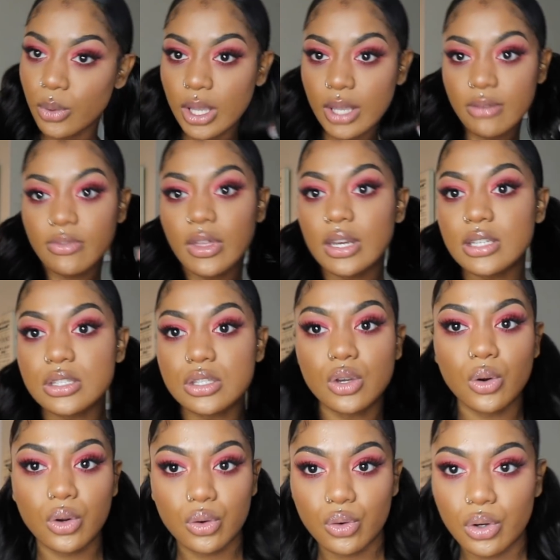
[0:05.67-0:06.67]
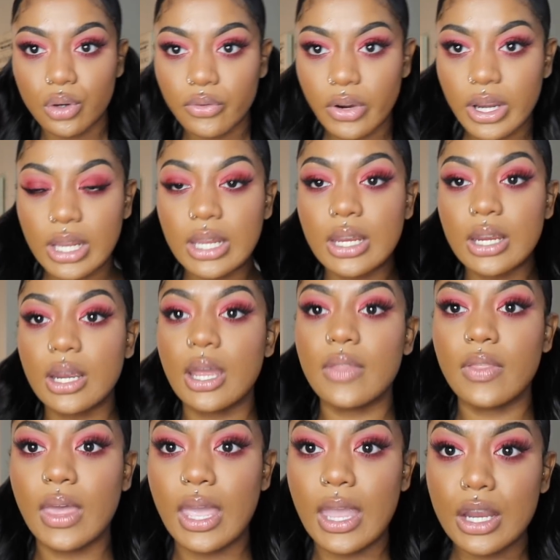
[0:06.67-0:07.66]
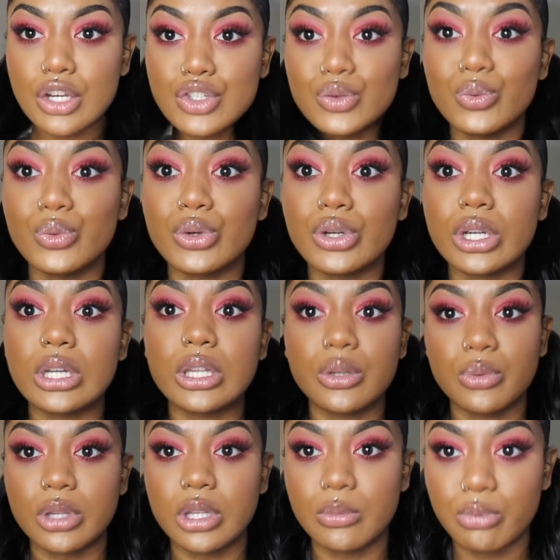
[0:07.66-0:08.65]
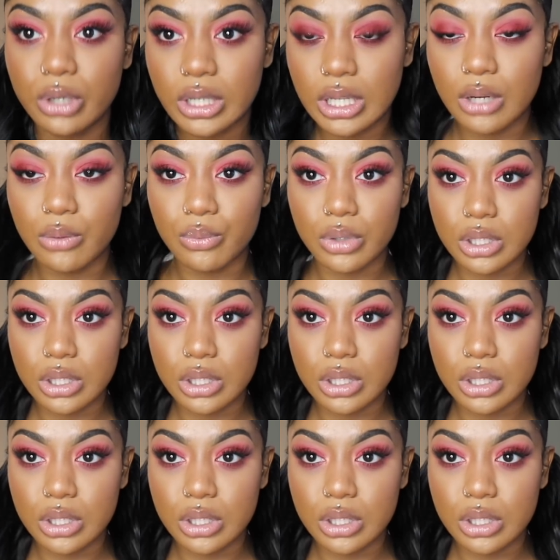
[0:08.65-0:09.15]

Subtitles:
using my Beauty Forever bundles. So let's get it started because it's very